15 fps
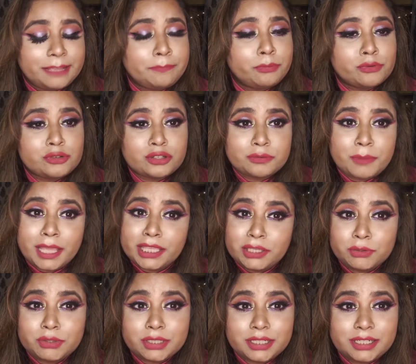They pushed my
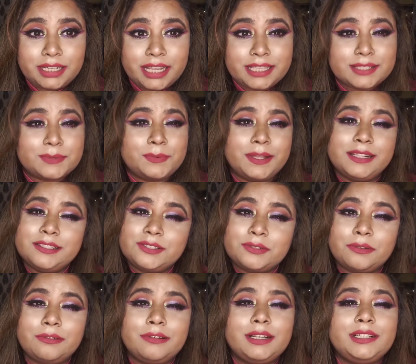cuticle as well,
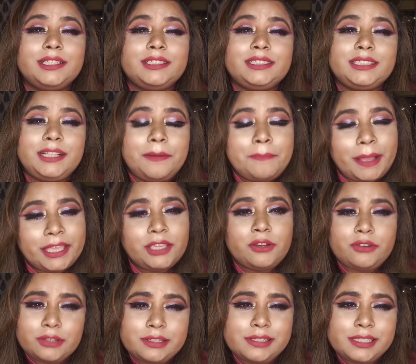so my
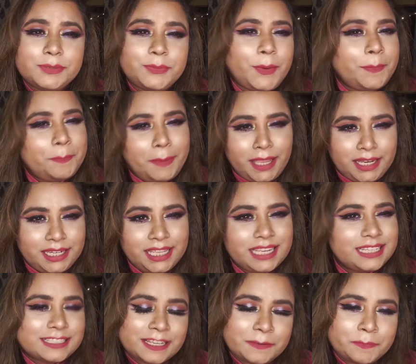cuticles were
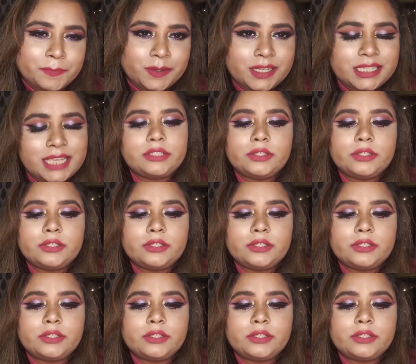paining little bit.